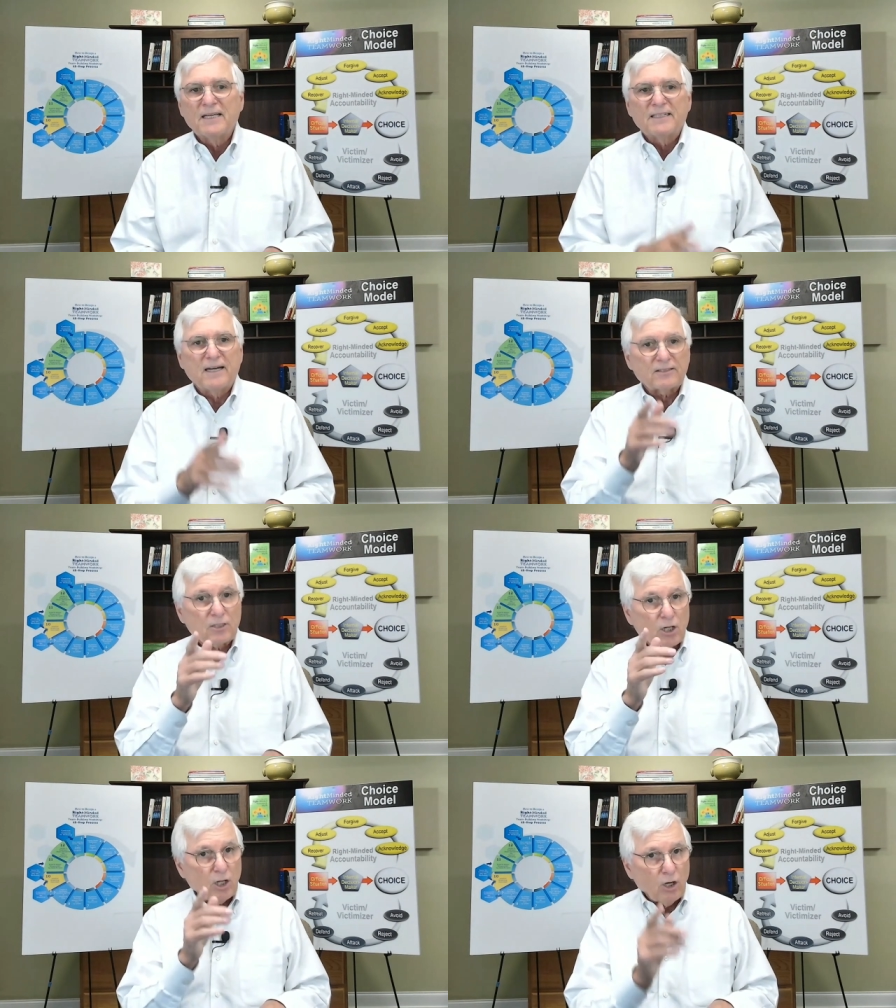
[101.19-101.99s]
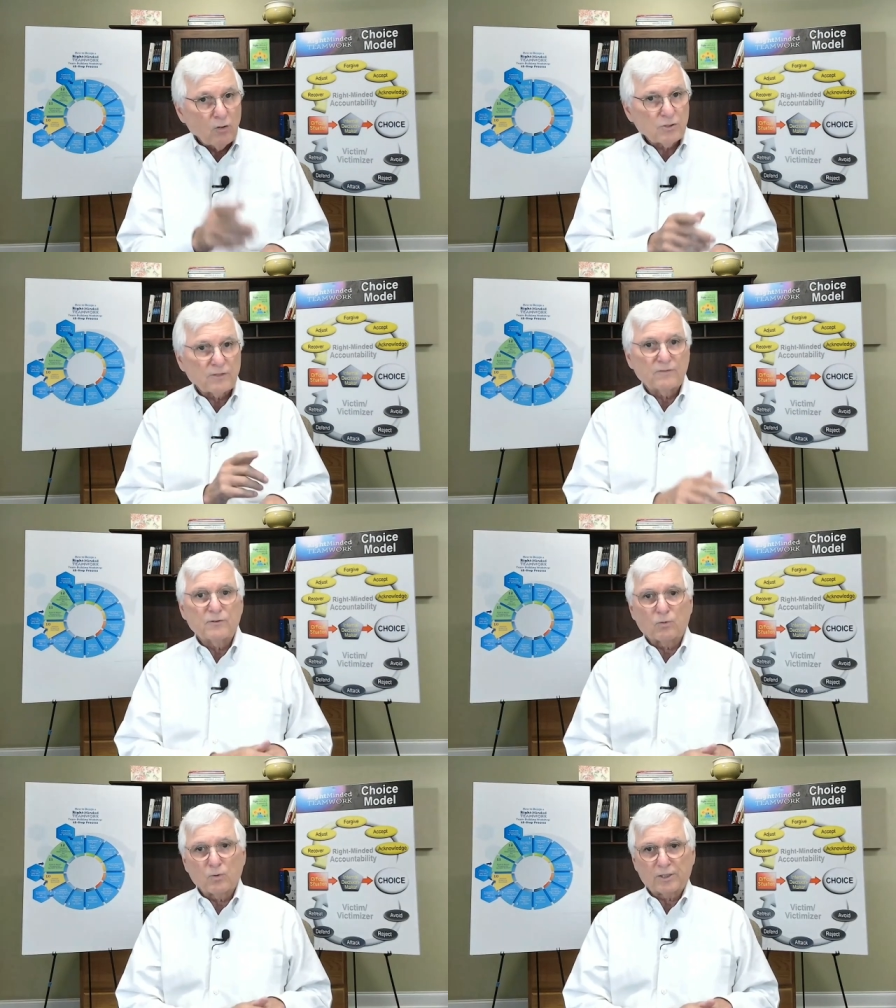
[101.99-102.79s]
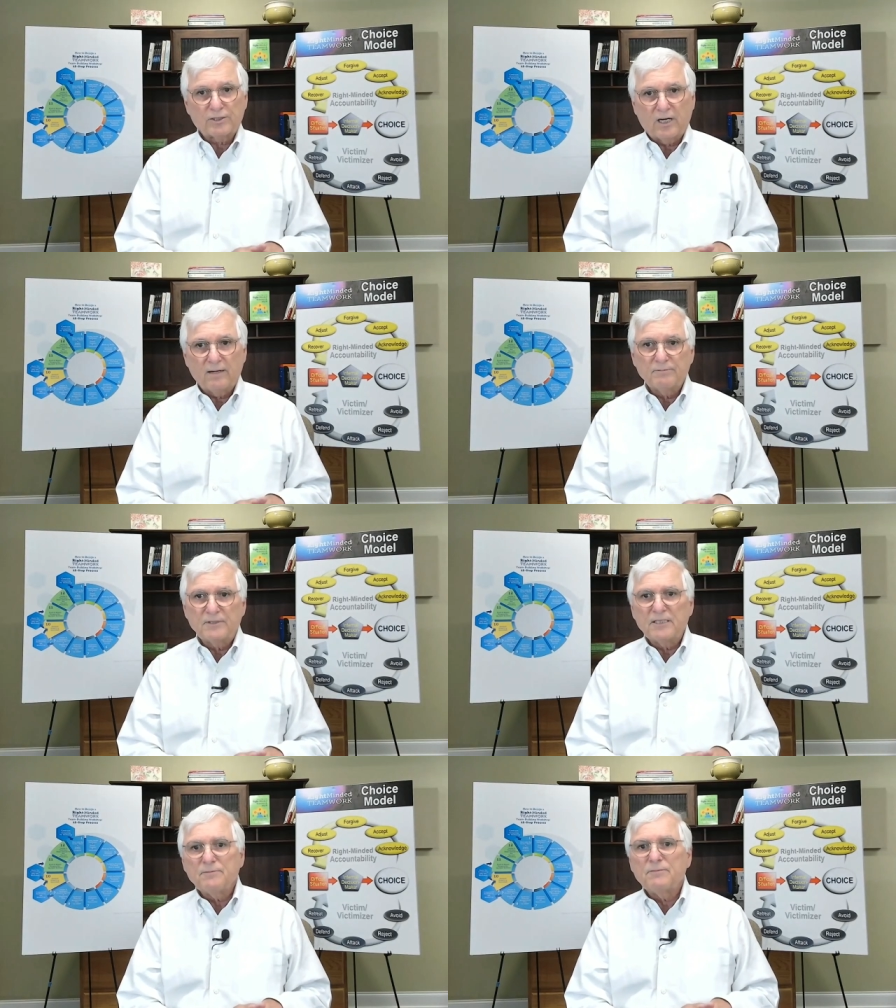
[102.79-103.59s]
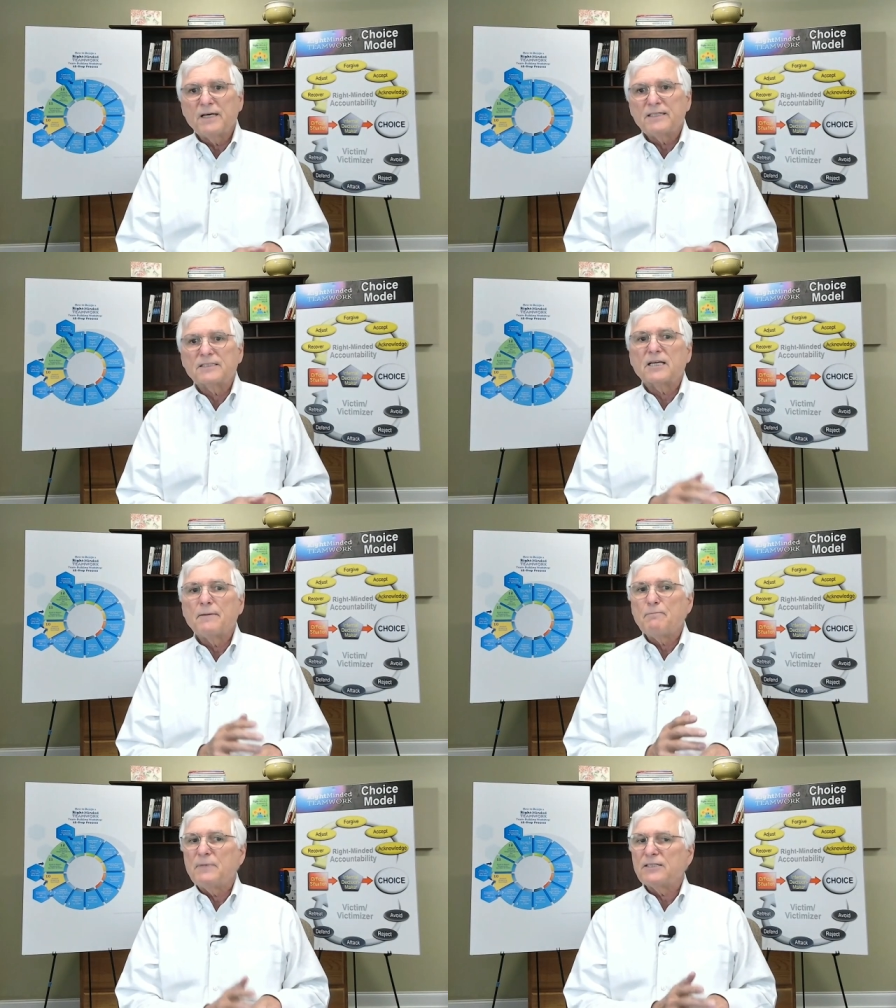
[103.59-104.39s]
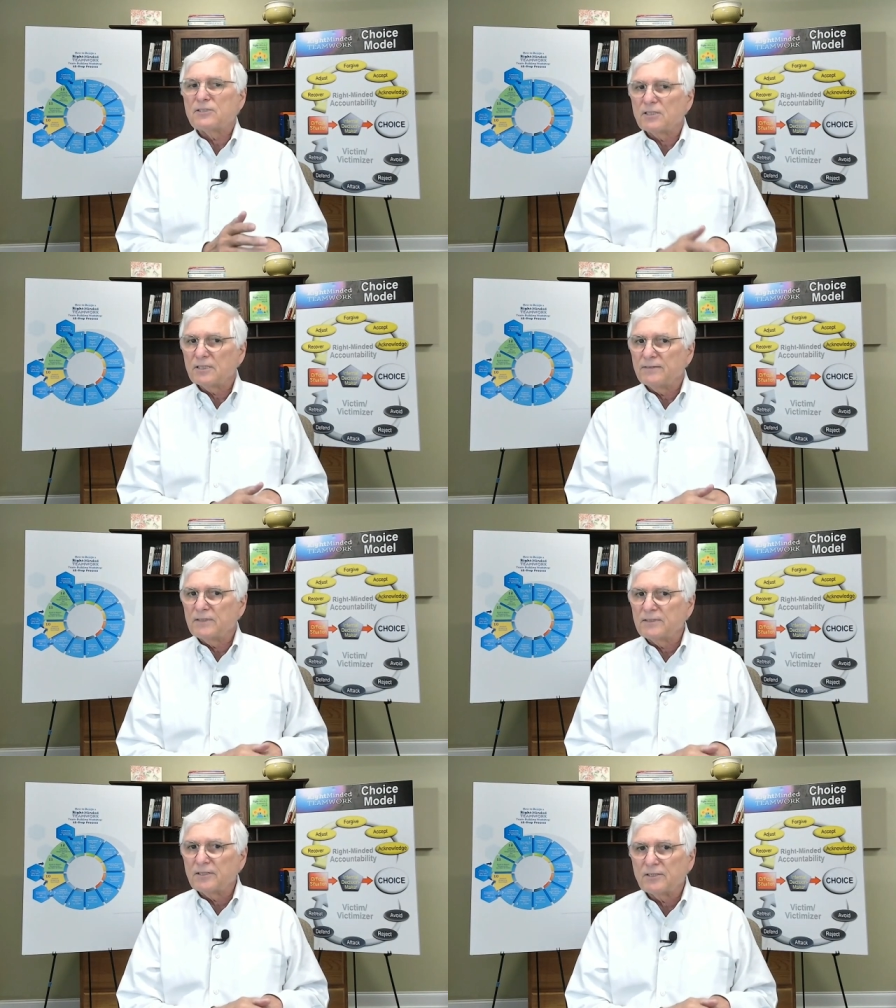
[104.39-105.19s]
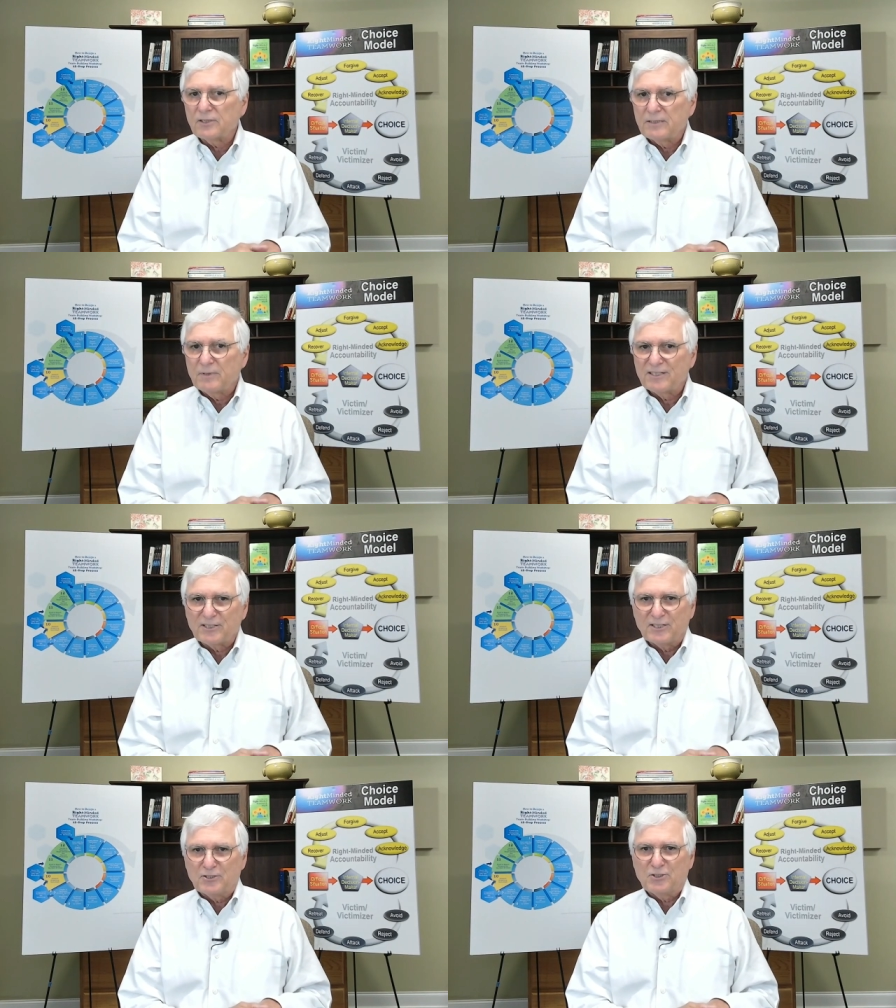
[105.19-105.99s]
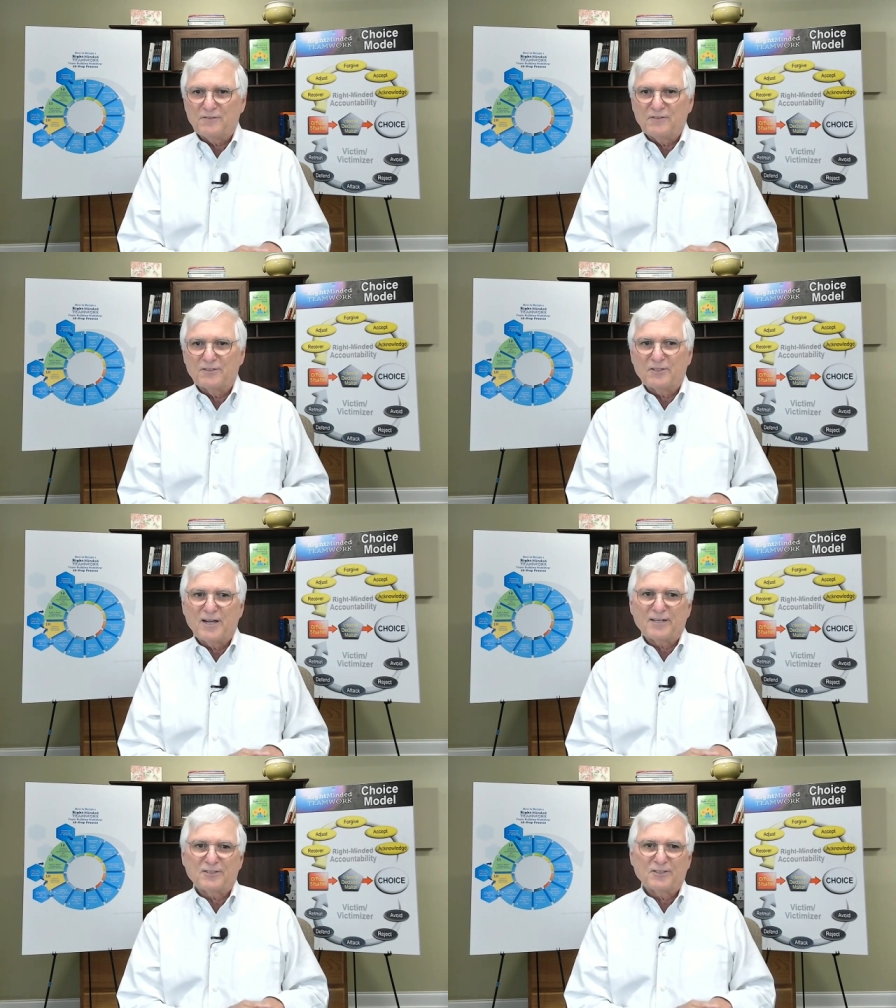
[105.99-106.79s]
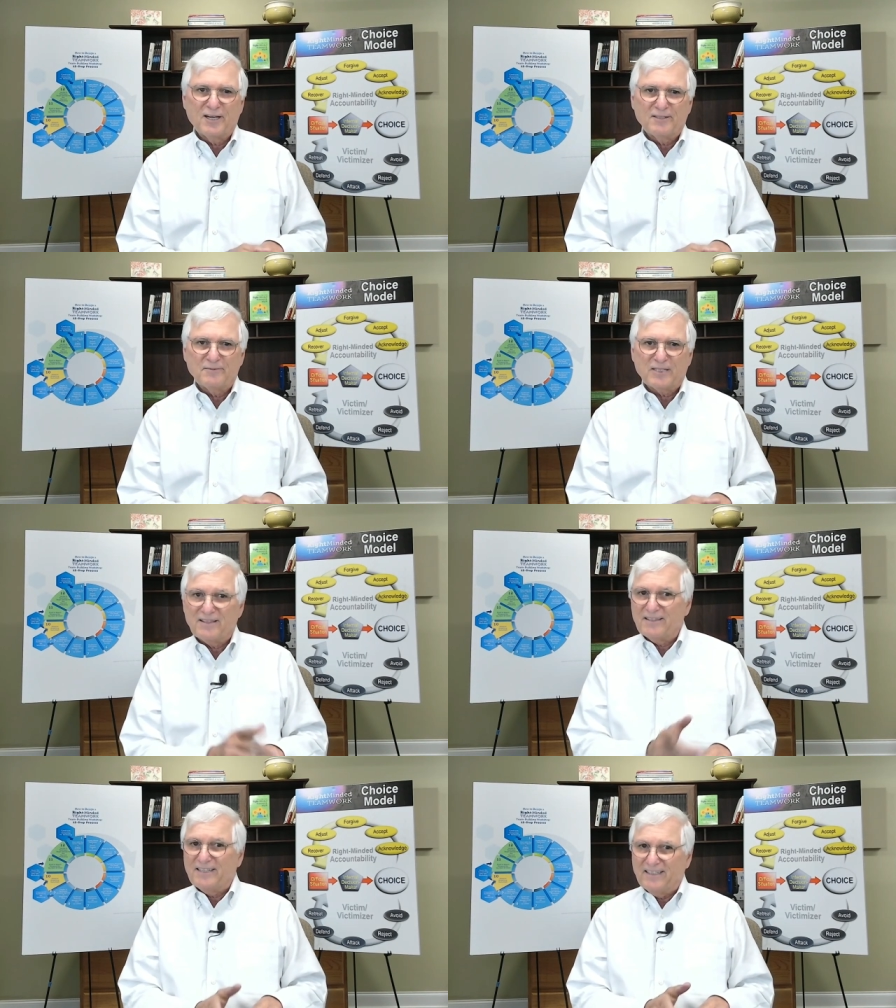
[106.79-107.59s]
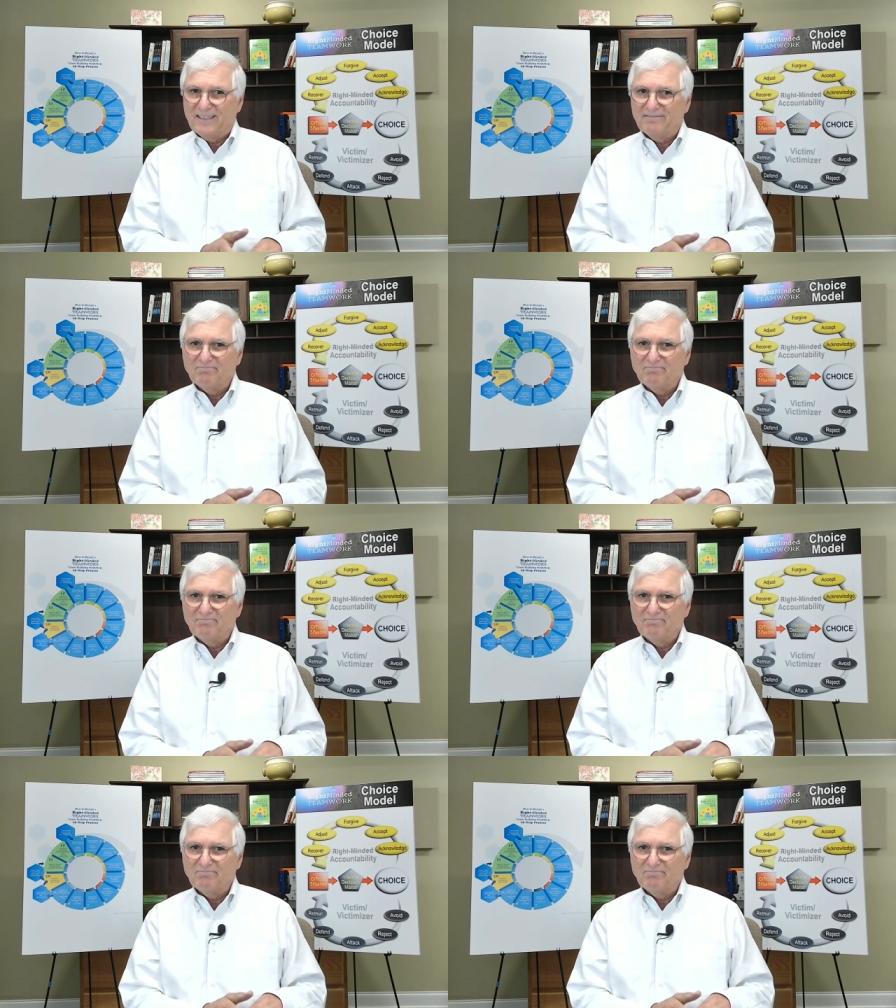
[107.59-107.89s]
Now, at the close of your workshop, teammates commit to living their agreements and achieving their action items. And then,